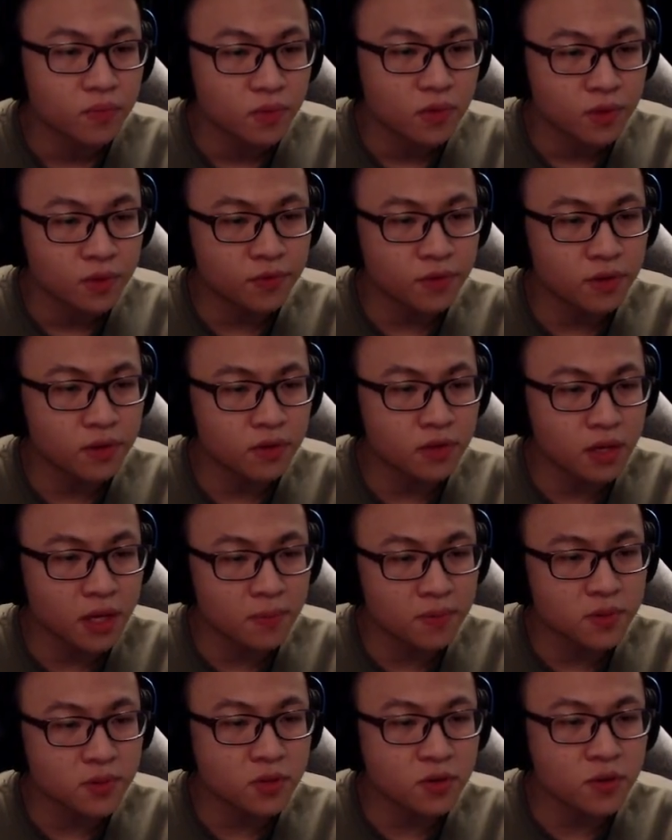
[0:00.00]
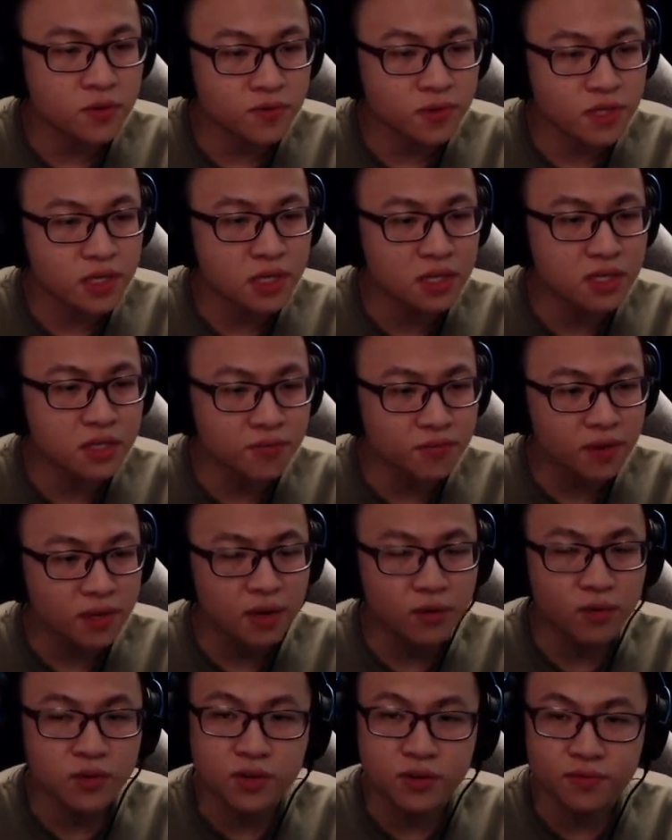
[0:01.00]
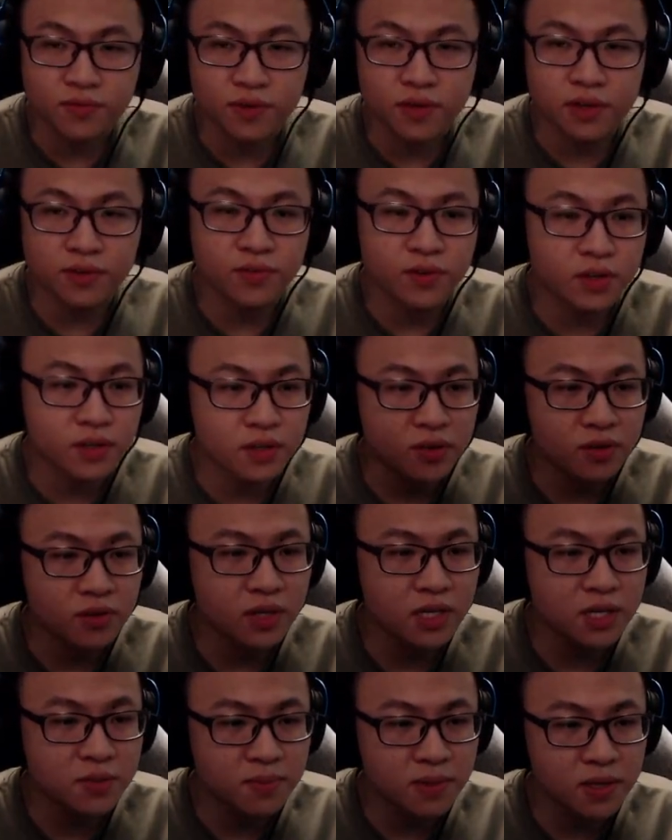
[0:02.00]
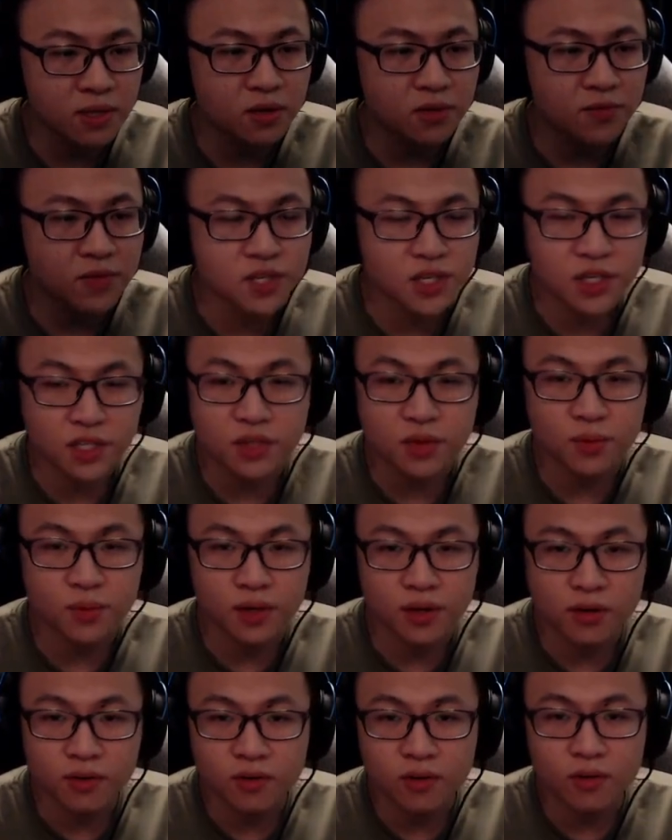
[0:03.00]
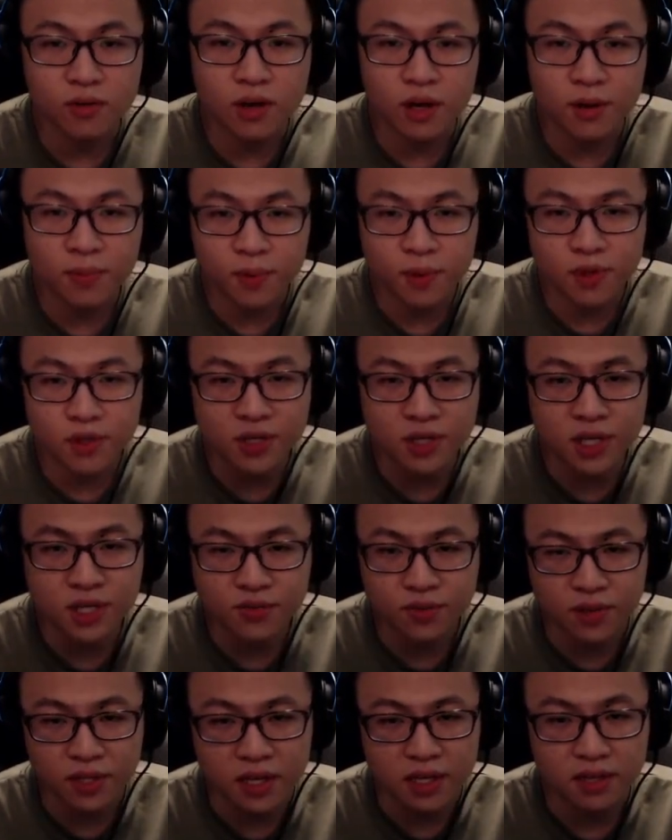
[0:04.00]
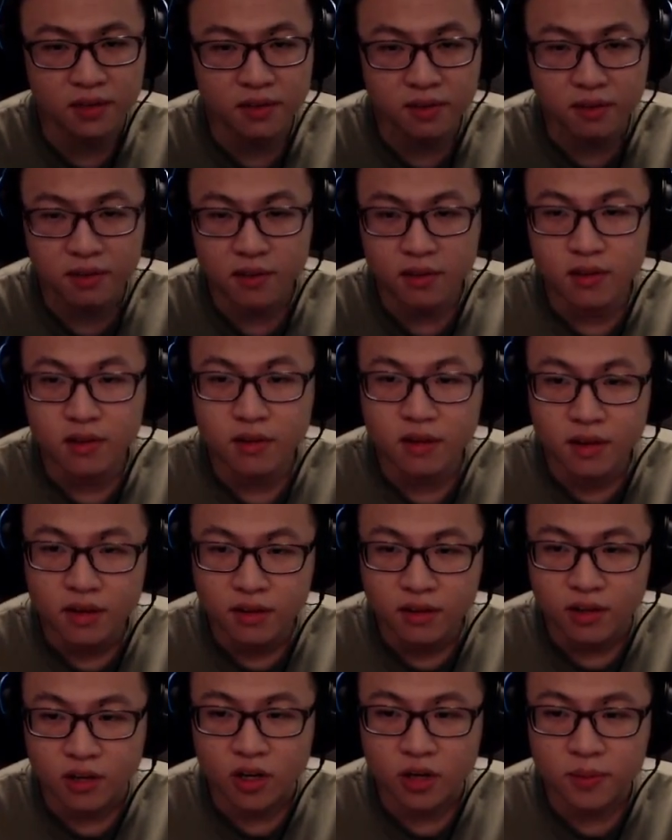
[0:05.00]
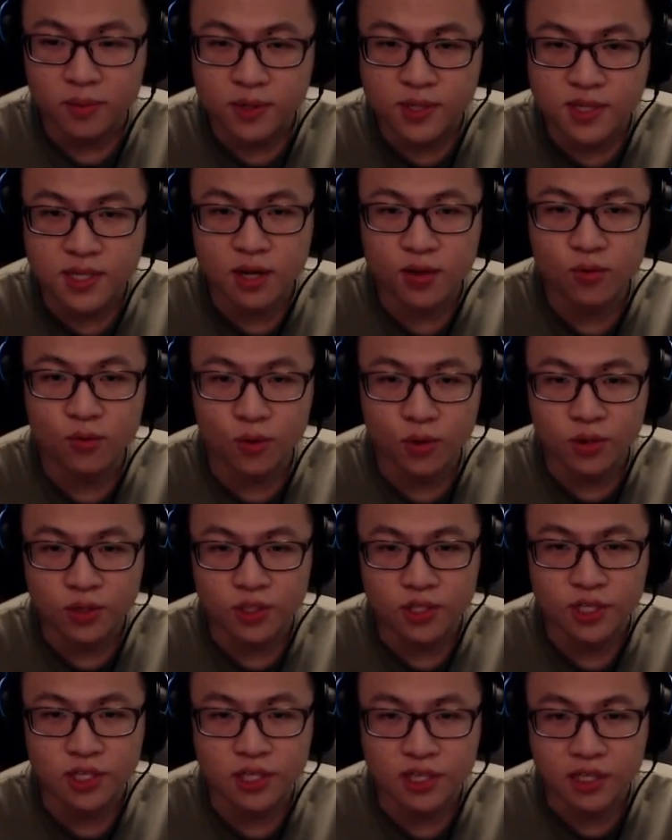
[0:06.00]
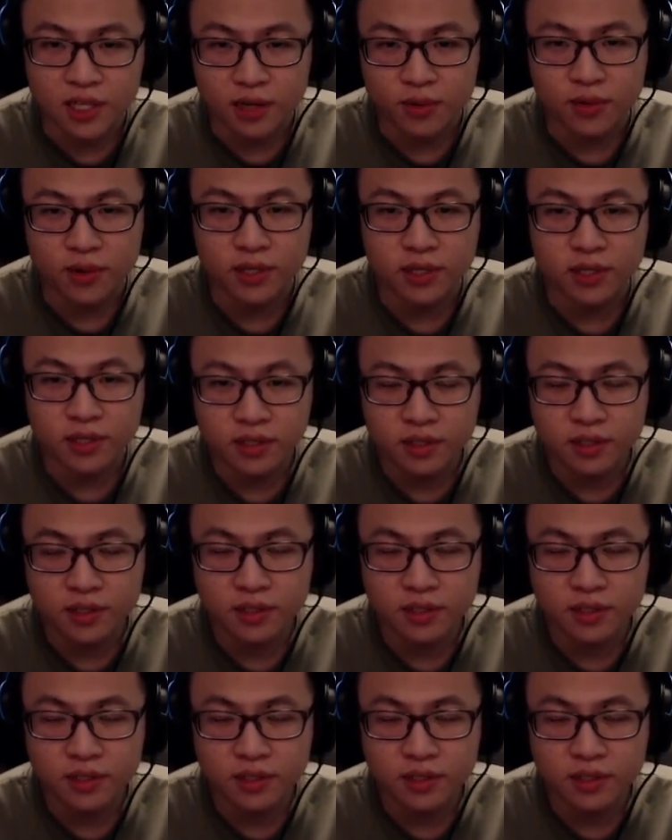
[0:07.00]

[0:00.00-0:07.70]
The episode with me and Zafang was your favorite. You guys played off each other well. Oh, I apologize for that terrible sound quality in that one.